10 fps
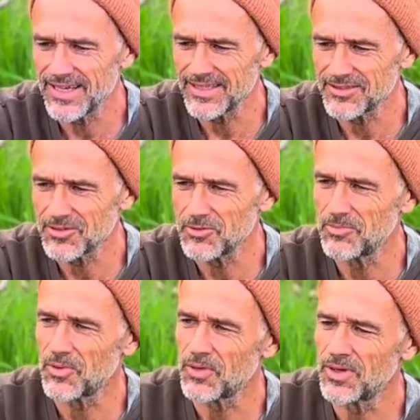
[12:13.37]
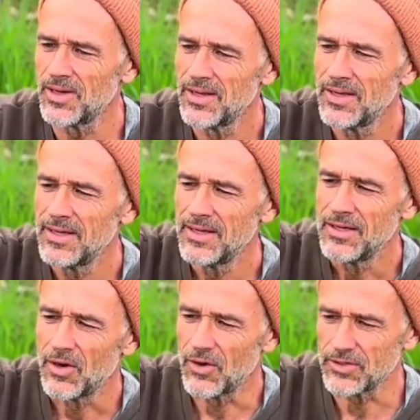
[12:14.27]
into more
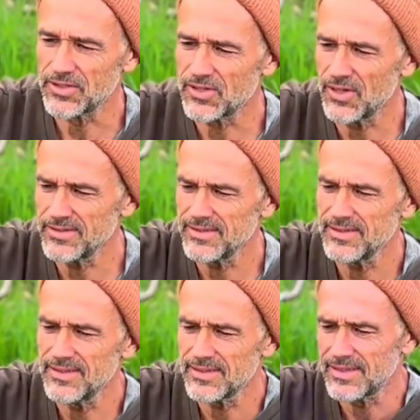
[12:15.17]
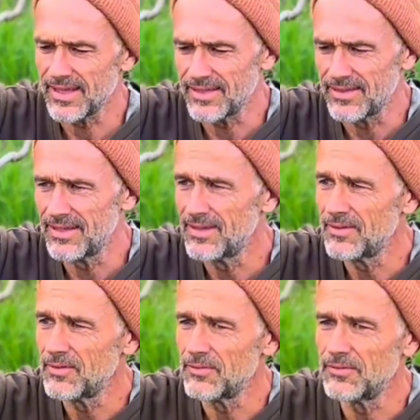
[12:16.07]
horizontal than
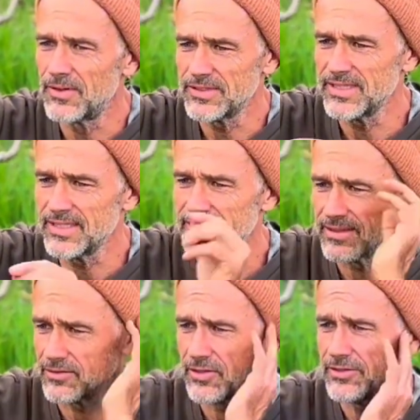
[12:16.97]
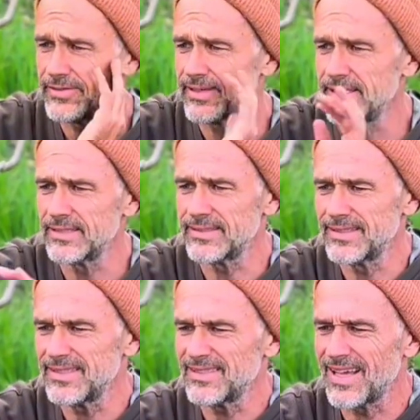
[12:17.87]
vertical growth. Here
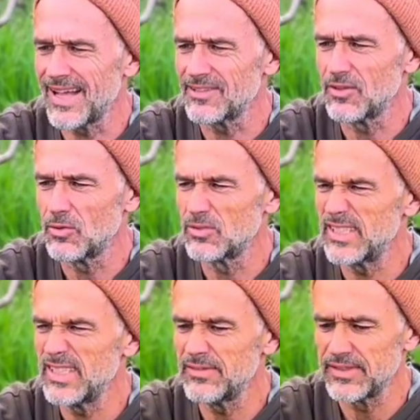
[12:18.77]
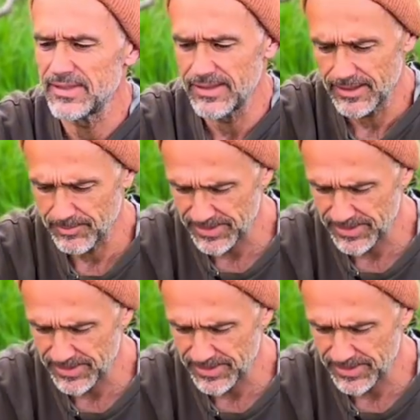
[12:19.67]
this can go even a little